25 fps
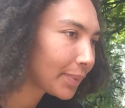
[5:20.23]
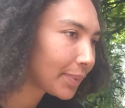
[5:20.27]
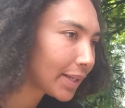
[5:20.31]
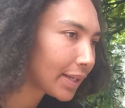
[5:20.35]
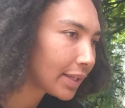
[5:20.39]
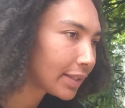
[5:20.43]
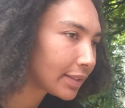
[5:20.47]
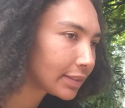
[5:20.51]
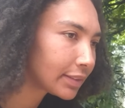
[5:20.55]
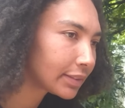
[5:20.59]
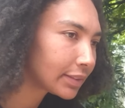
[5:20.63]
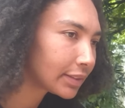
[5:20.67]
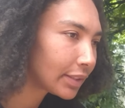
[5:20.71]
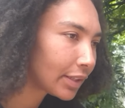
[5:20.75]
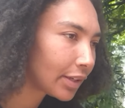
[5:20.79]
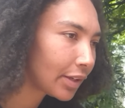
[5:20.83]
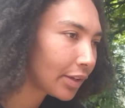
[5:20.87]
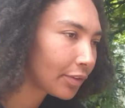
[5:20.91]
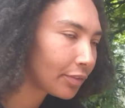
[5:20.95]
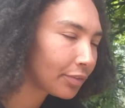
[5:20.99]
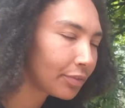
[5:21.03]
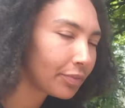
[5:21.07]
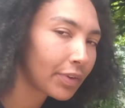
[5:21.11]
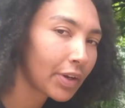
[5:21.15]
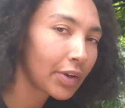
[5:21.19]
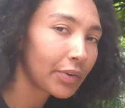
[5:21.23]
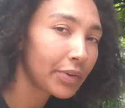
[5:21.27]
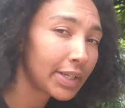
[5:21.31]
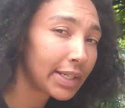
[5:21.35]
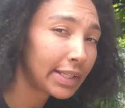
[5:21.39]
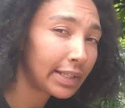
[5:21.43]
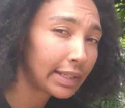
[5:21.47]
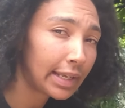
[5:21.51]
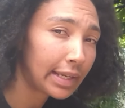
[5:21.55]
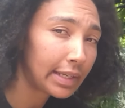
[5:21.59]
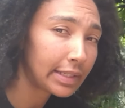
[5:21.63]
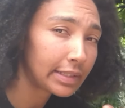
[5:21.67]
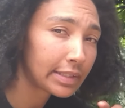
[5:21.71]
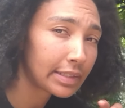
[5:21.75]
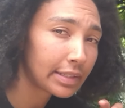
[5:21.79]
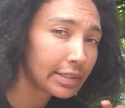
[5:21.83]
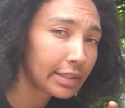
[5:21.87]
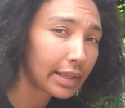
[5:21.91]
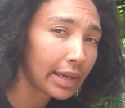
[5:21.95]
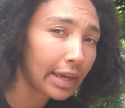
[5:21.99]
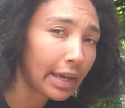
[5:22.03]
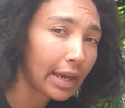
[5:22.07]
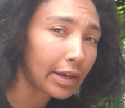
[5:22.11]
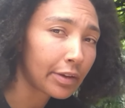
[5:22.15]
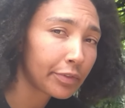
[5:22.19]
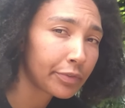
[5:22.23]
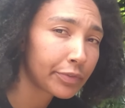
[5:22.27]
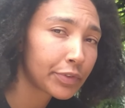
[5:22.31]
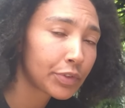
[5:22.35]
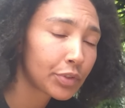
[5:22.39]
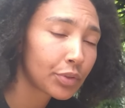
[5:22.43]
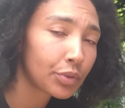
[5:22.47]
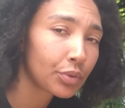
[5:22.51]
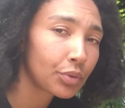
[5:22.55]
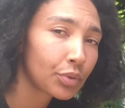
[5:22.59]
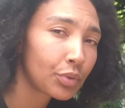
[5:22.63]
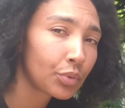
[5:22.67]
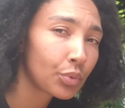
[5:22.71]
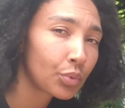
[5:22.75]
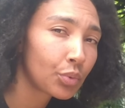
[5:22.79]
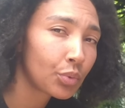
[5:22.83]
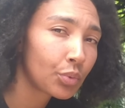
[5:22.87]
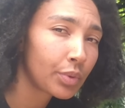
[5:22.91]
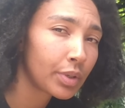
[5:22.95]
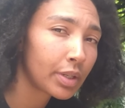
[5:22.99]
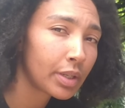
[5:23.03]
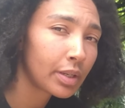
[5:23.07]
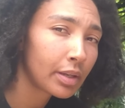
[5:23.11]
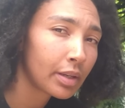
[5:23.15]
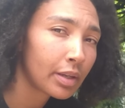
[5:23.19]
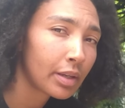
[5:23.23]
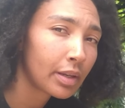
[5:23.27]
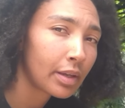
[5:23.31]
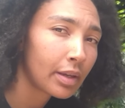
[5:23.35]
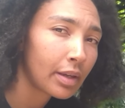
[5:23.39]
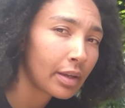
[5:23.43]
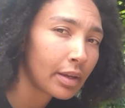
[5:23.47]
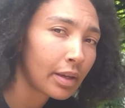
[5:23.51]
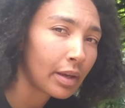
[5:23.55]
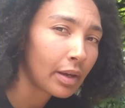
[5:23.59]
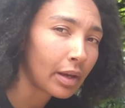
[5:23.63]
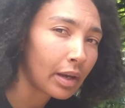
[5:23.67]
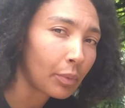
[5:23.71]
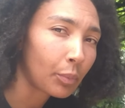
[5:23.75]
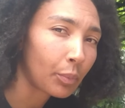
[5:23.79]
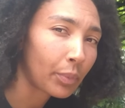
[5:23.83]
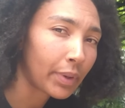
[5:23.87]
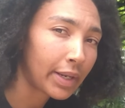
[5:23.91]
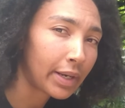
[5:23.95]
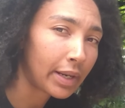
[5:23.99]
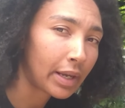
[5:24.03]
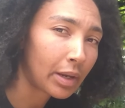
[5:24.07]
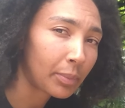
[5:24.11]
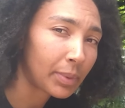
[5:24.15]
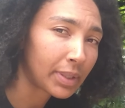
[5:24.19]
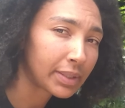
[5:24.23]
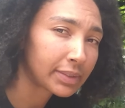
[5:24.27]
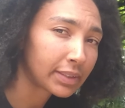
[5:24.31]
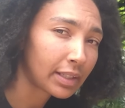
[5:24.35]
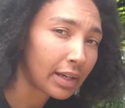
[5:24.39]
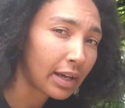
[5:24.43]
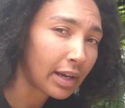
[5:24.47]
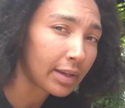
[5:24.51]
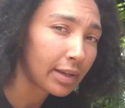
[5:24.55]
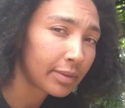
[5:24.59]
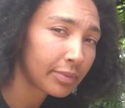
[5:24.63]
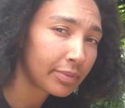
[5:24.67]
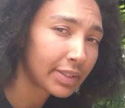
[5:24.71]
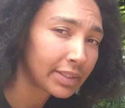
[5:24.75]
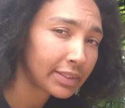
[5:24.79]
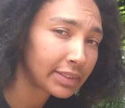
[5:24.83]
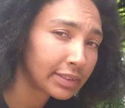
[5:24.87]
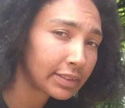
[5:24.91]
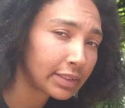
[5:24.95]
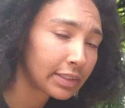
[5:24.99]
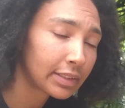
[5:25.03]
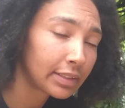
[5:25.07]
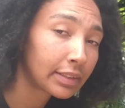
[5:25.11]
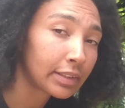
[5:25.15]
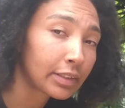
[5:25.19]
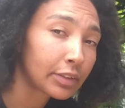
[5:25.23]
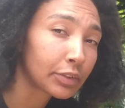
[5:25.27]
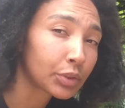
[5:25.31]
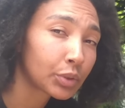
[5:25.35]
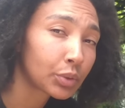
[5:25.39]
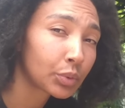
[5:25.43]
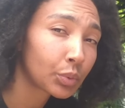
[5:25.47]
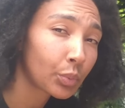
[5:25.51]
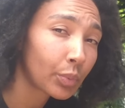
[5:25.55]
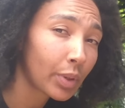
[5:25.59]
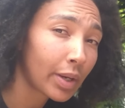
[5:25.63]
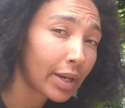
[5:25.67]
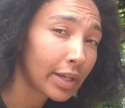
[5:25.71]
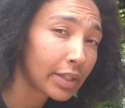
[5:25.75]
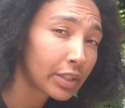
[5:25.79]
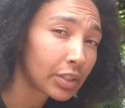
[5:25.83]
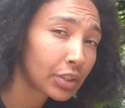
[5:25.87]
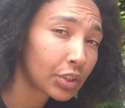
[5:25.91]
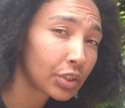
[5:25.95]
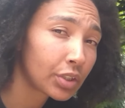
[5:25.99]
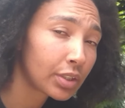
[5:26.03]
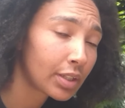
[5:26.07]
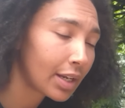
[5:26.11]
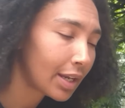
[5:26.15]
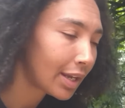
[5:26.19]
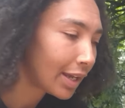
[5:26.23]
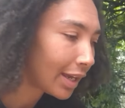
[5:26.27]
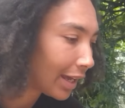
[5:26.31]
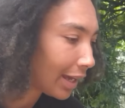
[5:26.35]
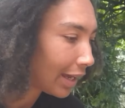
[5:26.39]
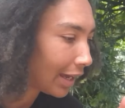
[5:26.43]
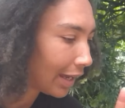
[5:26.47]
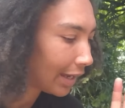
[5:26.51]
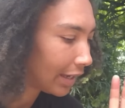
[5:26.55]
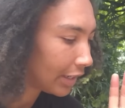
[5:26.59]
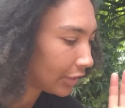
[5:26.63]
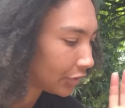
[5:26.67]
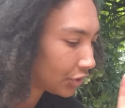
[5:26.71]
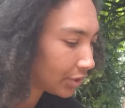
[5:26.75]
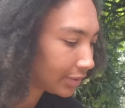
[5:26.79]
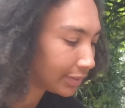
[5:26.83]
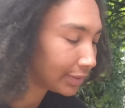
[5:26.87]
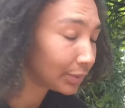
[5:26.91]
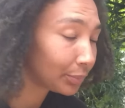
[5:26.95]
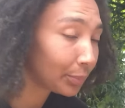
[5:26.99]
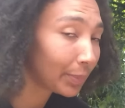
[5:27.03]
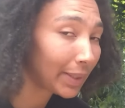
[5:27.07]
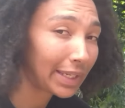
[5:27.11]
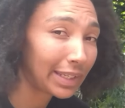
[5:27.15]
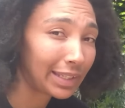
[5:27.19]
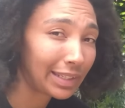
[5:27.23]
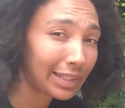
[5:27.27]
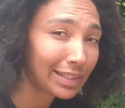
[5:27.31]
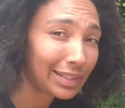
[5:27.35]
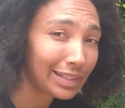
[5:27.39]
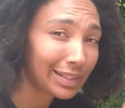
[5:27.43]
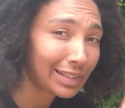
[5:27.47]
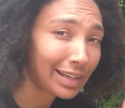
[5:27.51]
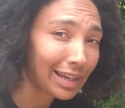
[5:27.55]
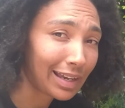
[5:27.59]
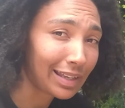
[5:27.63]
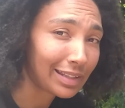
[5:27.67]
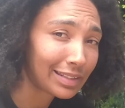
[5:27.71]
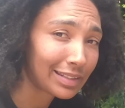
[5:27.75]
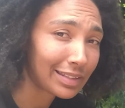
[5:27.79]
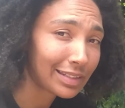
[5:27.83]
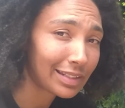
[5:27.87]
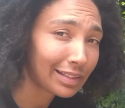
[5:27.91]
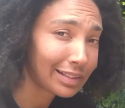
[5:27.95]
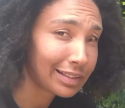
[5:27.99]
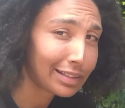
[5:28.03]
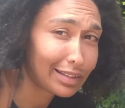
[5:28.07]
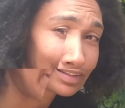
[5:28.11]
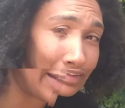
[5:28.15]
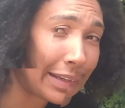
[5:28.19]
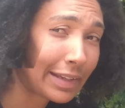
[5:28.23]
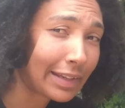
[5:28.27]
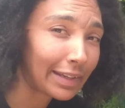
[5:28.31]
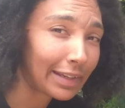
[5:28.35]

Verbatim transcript: was very late in the afternoon when I was harvesting the squash, I just waited until the